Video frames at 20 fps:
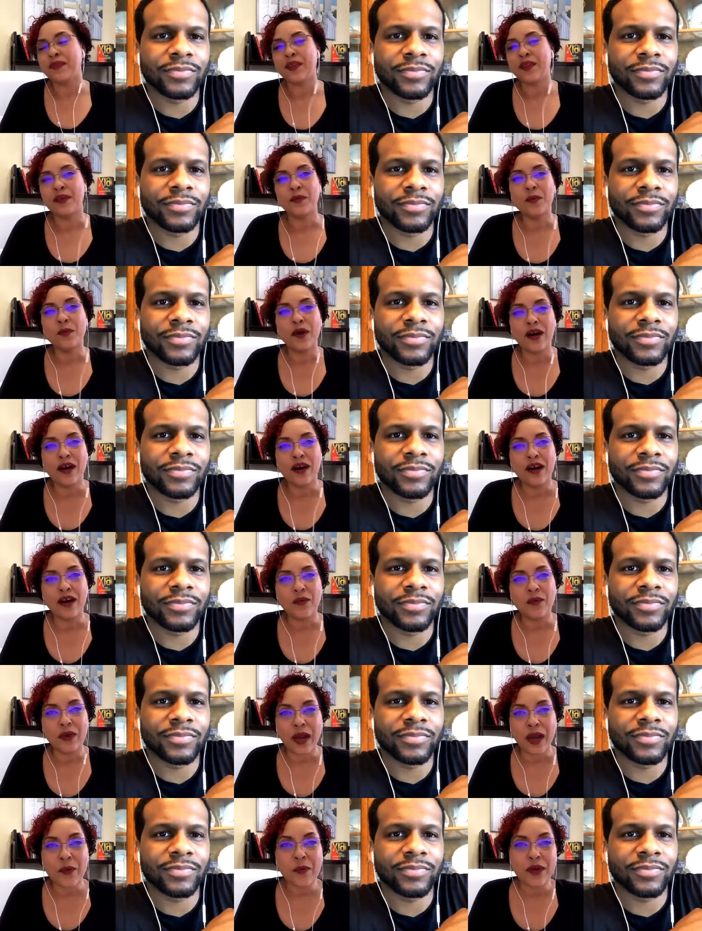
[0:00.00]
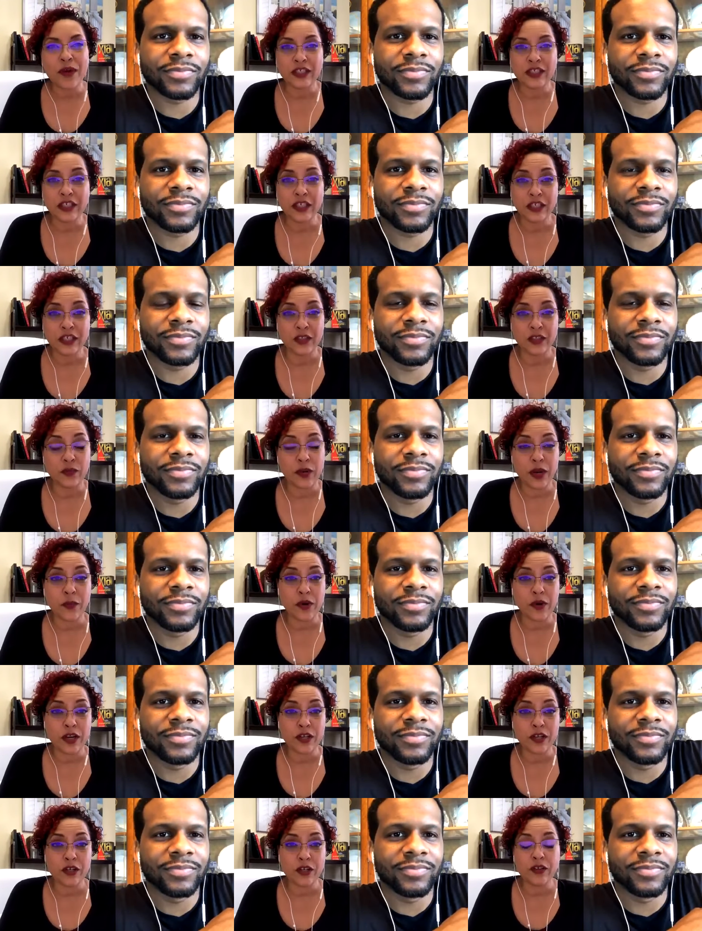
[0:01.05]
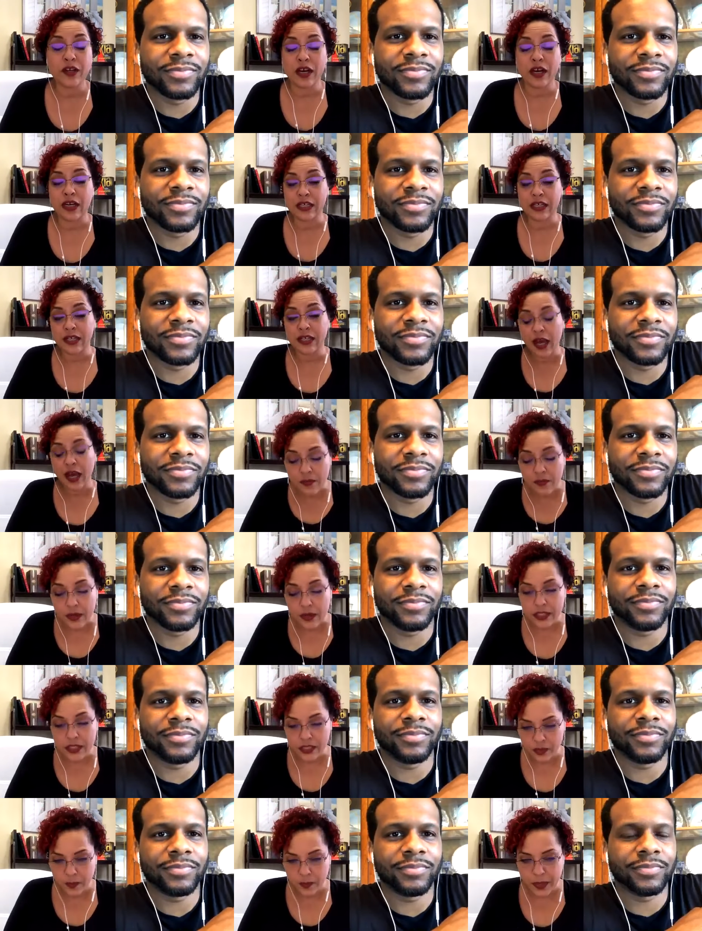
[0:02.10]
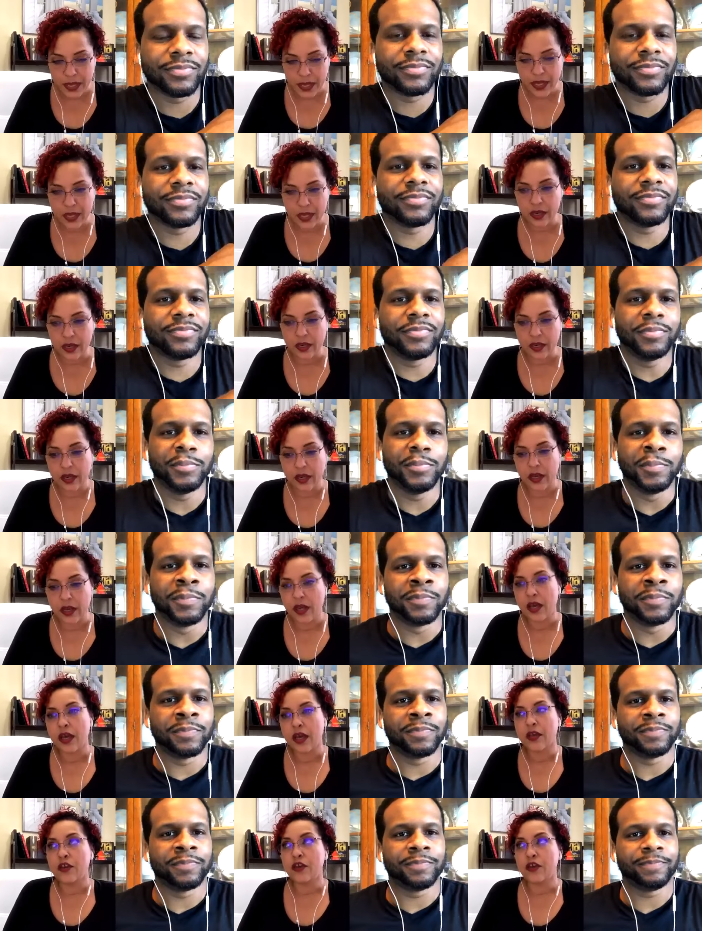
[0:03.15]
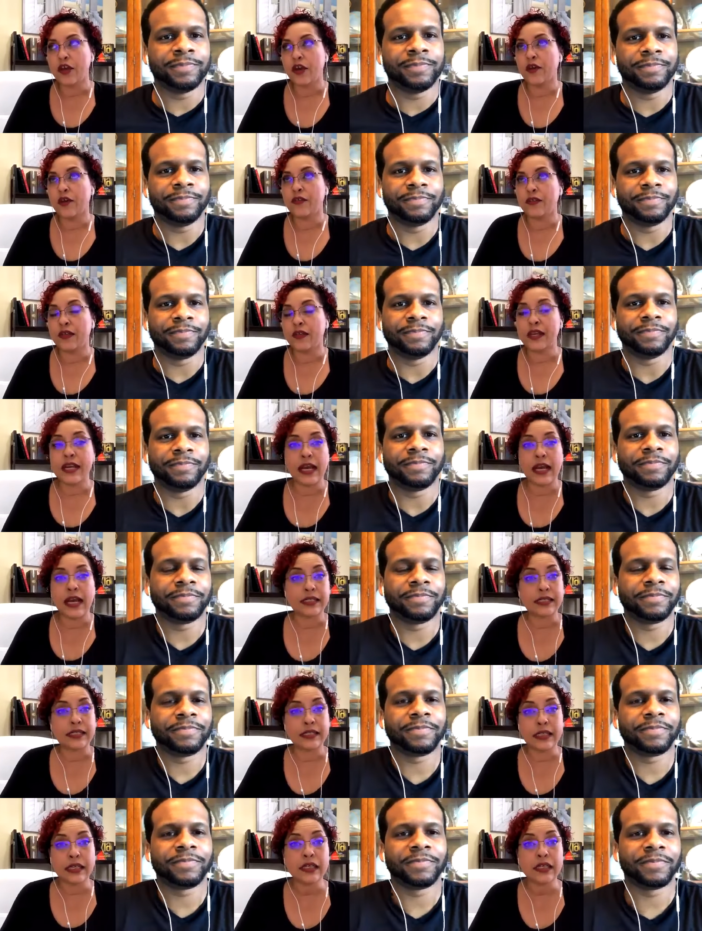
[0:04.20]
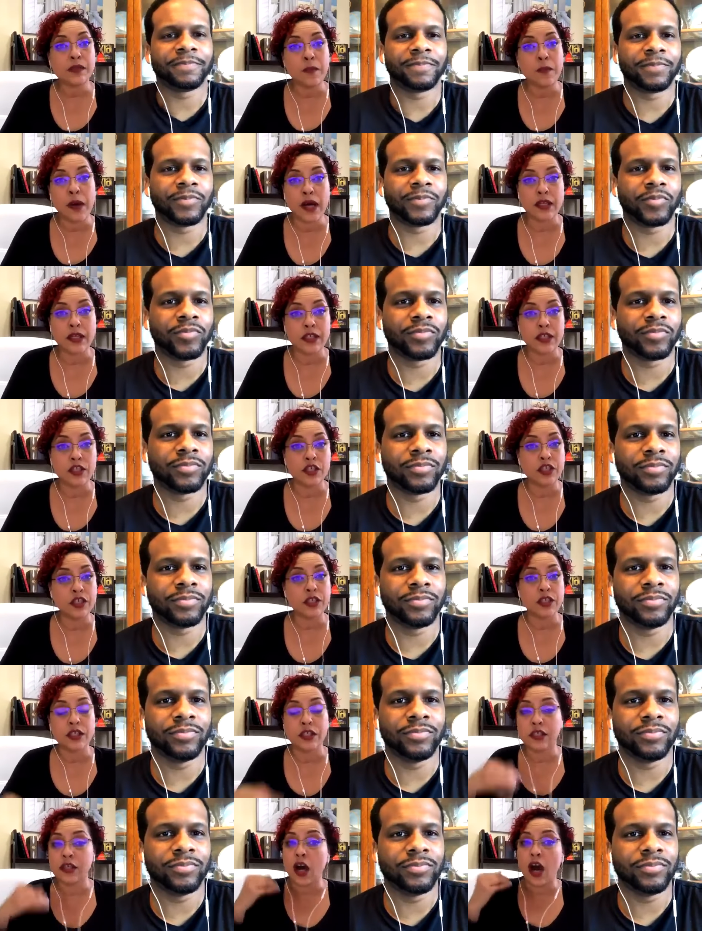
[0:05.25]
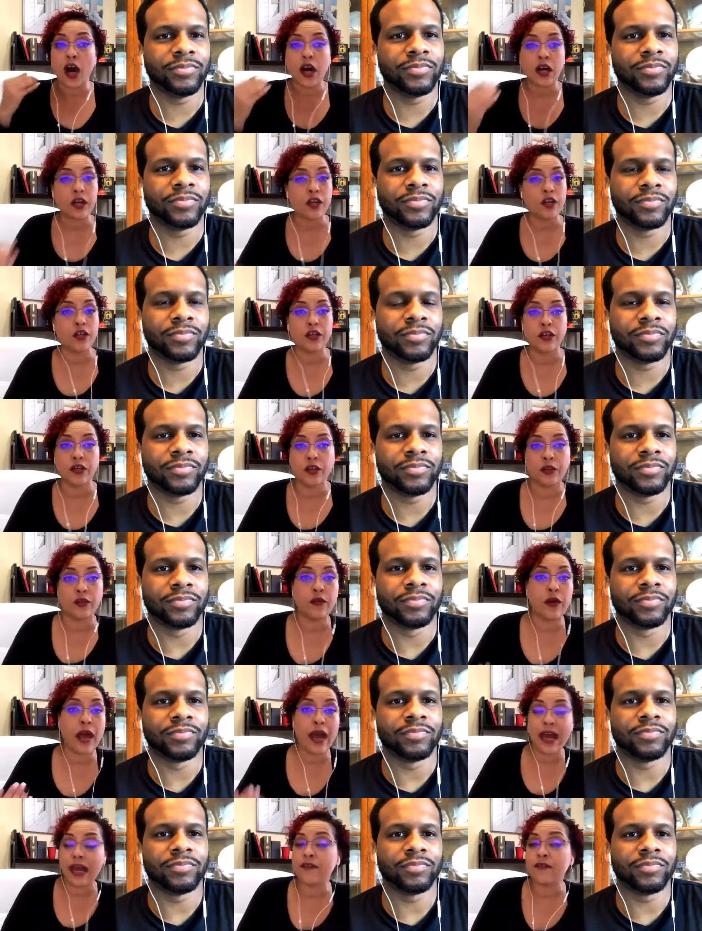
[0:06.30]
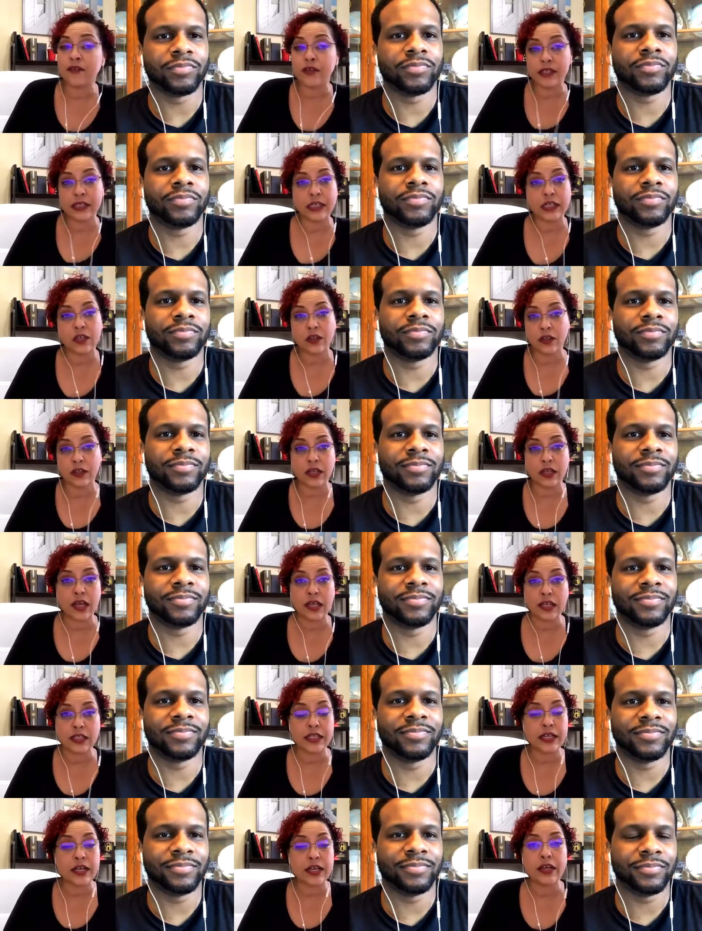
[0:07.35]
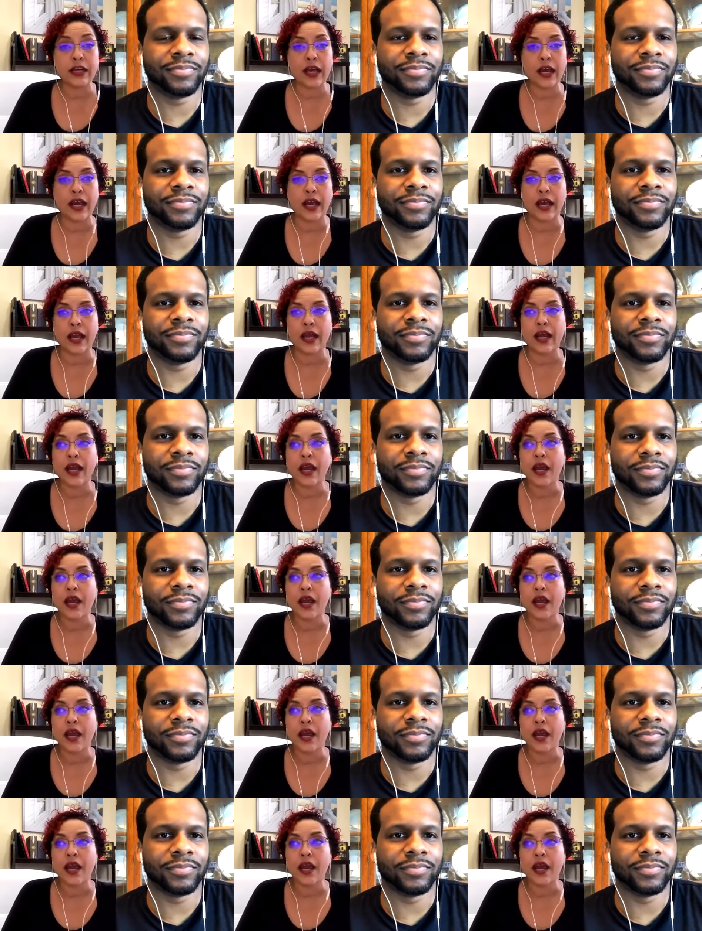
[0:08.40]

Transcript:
Speaker 1: Well, what I want you to what I want to do, Don, is I want to spend you know, the next six months just talking to you every single solitary day.